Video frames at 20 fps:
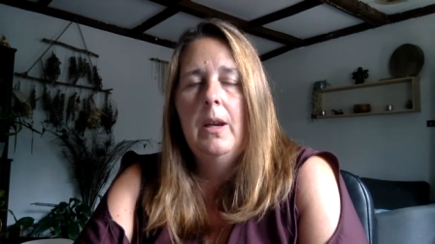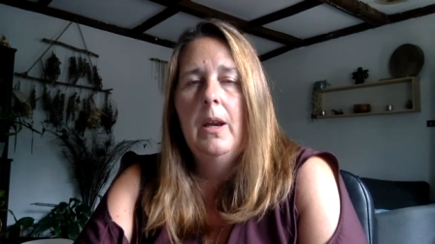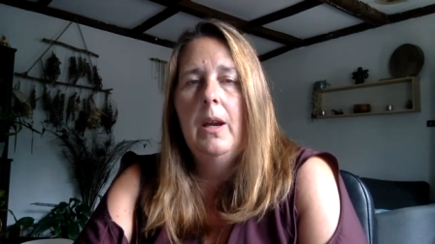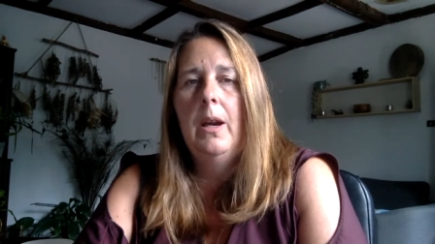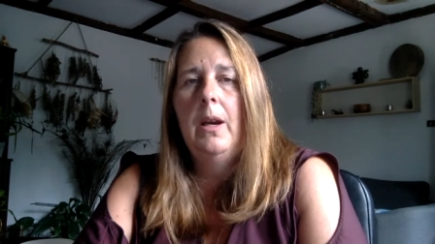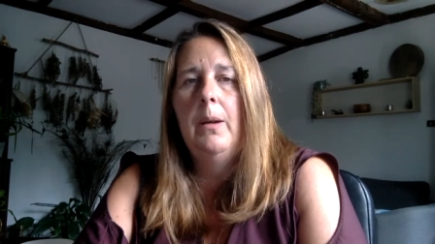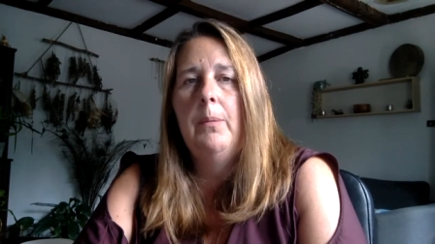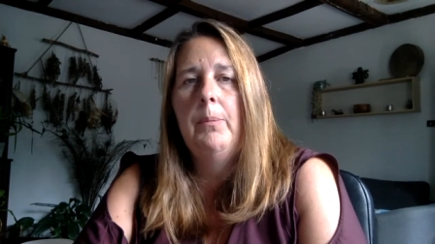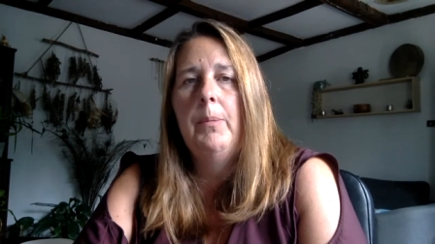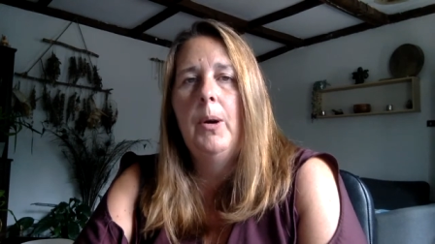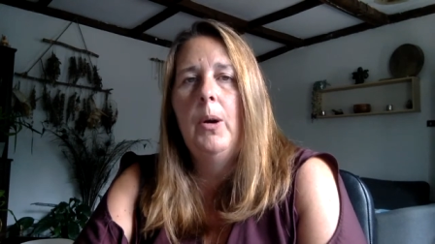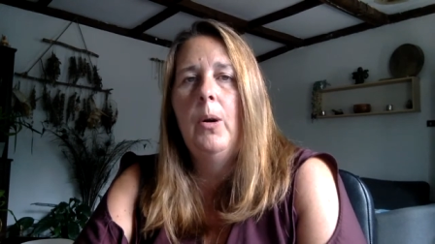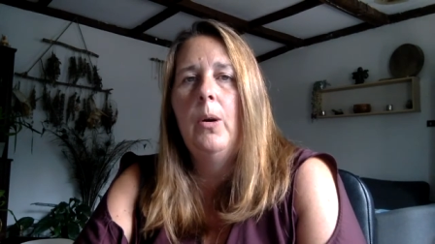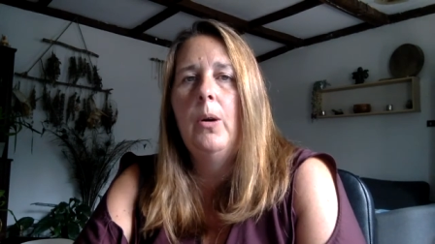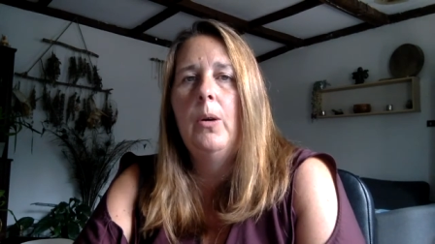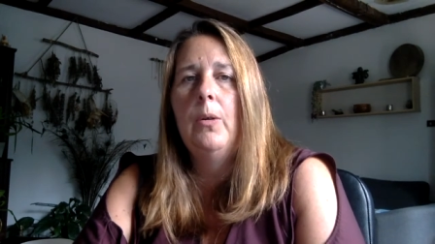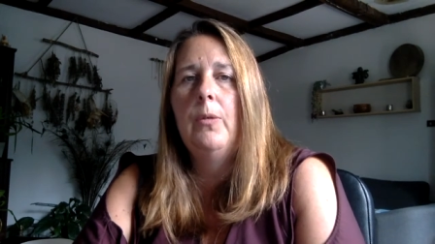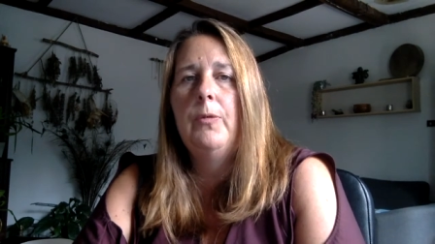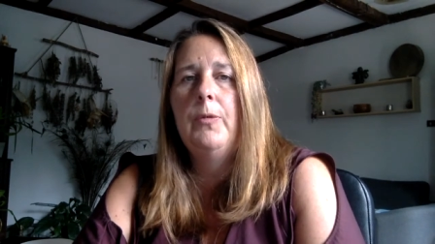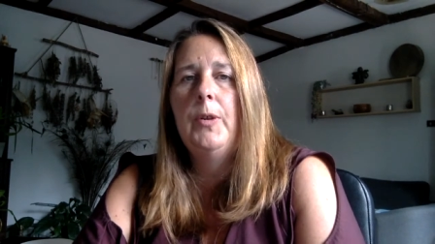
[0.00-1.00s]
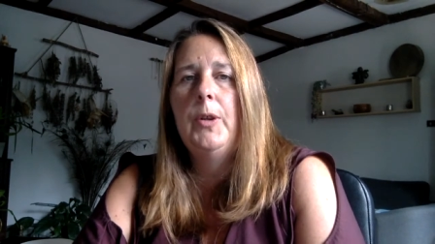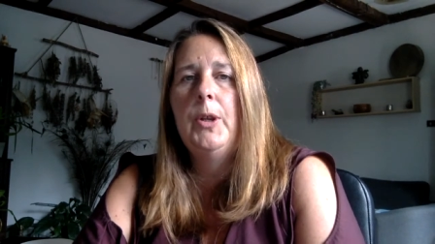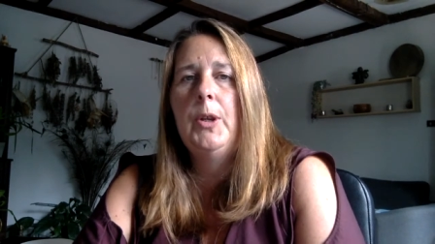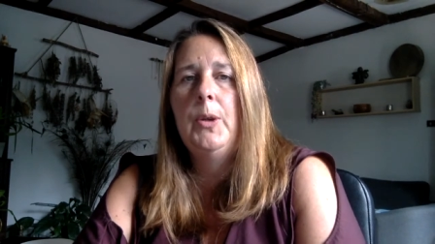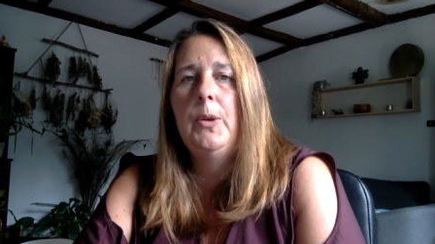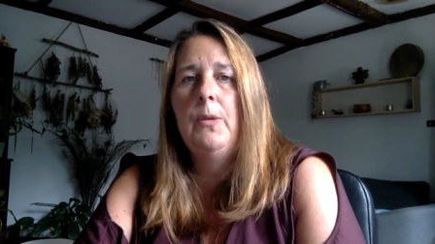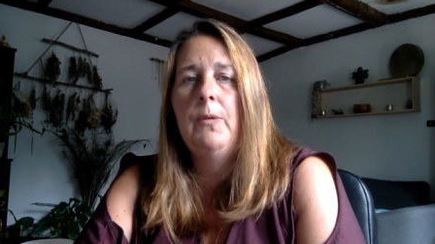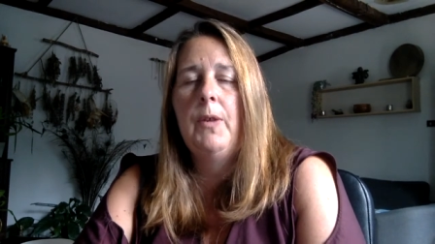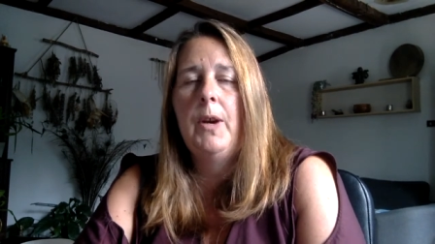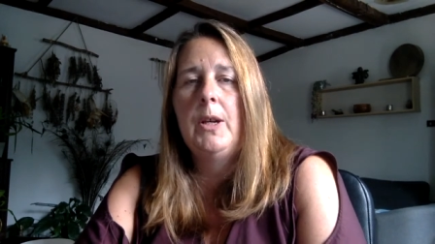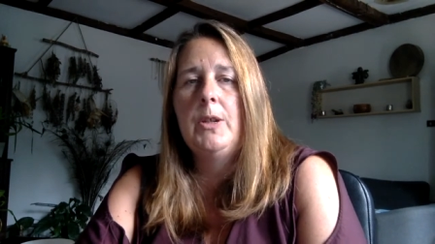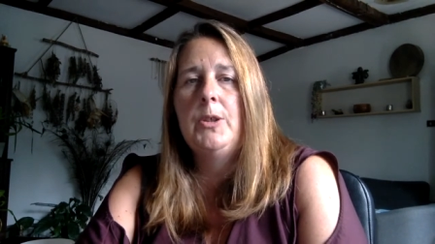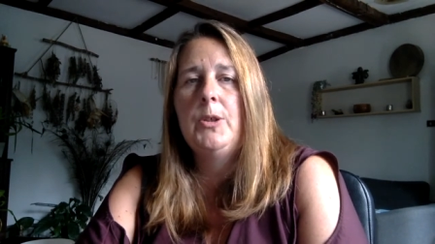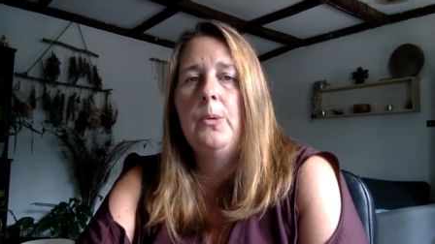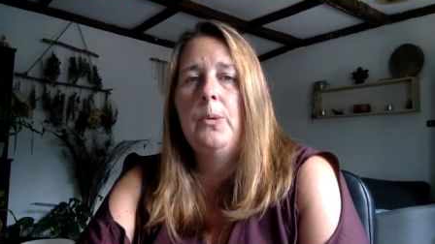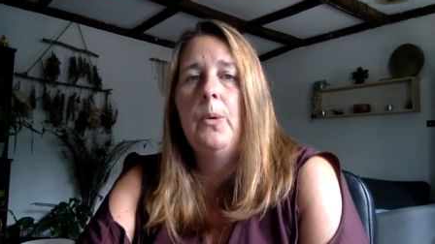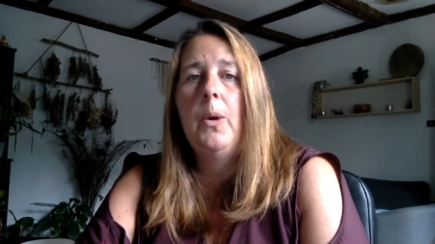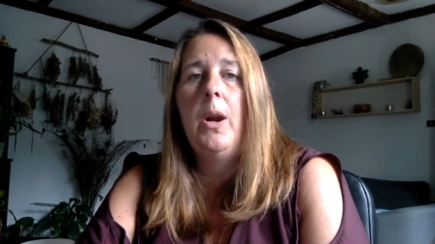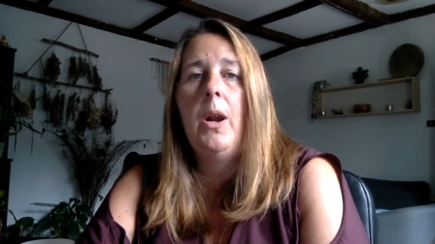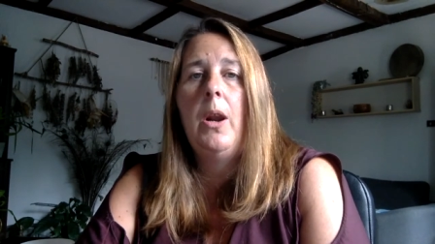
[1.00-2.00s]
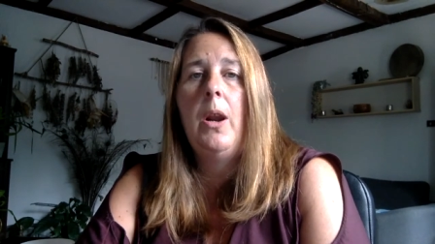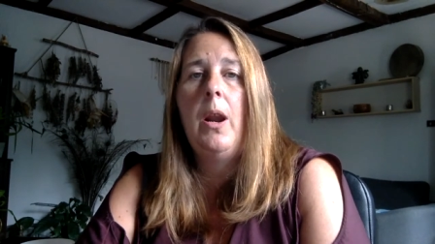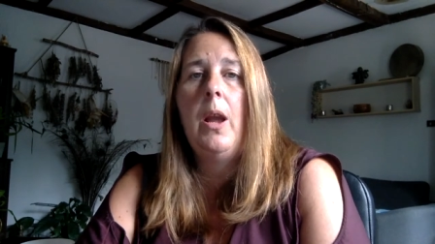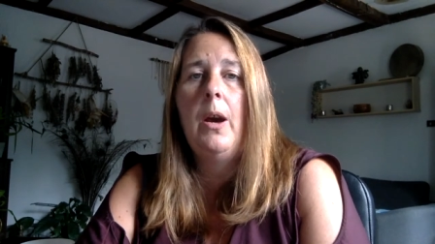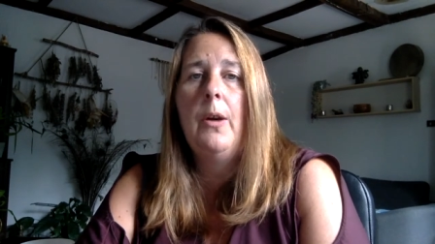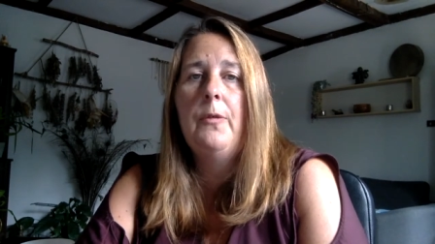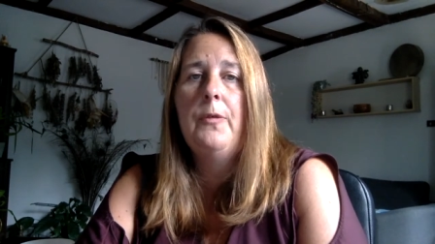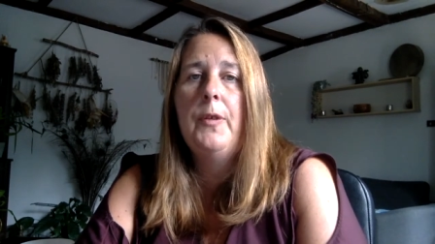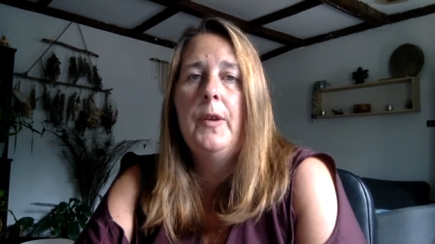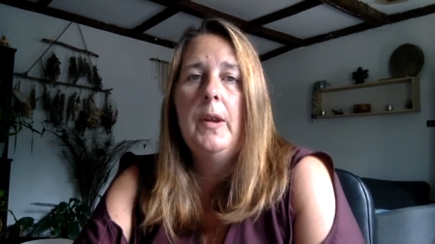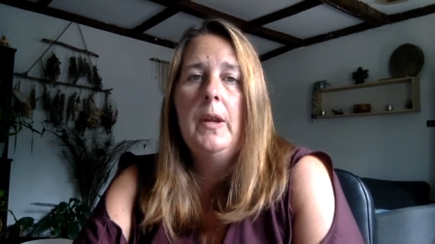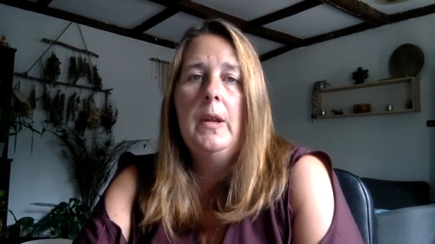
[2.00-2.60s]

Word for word: um, of universal love